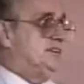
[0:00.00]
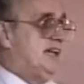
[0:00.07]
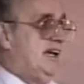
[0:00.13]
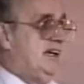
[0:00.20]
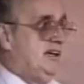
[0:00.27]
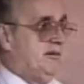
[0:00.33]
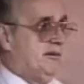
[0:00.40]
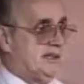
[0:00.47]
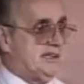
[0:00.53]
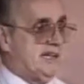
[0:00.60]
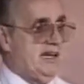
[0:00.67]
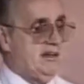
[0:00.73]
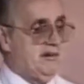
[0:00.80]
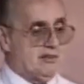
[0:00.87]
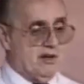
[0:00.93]
will take you. It'll
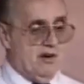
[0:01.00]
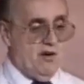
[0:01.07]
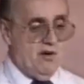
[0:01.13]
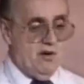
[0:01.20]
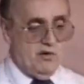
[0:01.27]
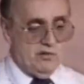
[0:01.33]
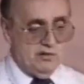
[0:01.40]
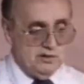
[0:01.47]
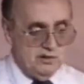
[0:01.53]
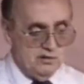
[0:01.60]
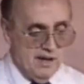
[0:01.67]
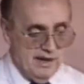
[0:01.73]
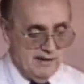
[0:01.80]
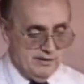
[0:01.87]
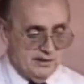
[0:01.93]
take you into whole
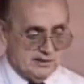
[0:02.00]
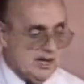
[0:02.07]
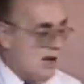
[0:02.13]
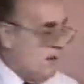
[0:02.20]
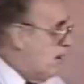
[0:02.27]
new avenues.